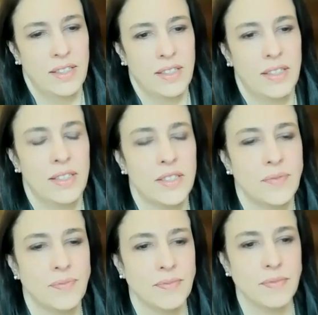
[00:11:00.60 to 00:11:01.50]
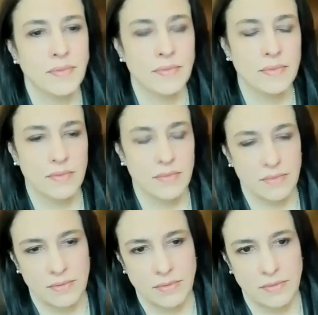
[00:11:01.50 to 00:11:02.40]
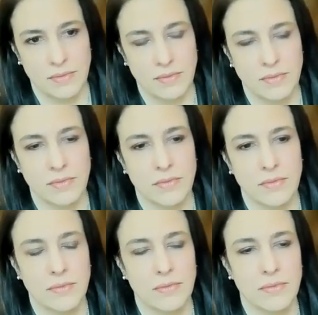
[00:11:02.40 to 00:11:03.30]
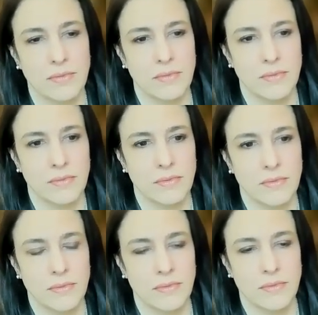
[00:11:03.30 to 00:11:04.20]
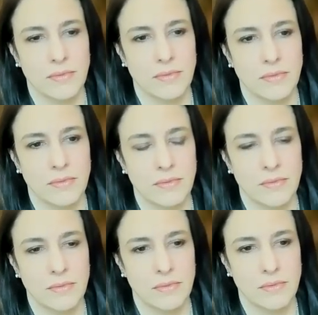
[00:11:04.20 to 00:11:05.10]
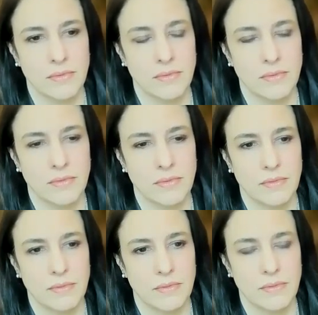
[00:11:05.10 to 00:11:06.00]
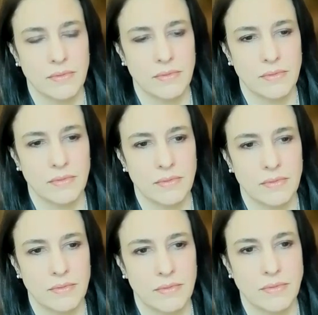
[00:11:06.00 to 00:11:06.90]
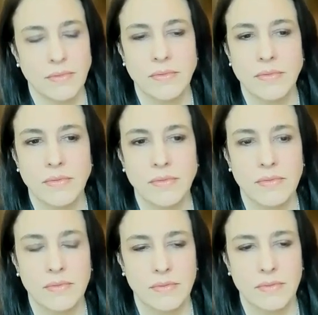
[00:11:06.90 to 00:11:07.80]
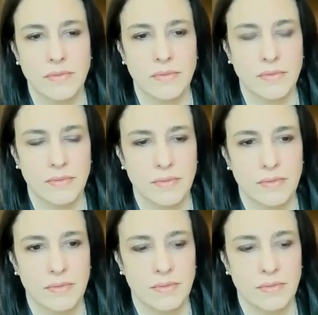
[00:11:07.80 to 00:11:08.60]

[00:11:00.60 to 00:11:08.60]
No words are spoken by the person on screen.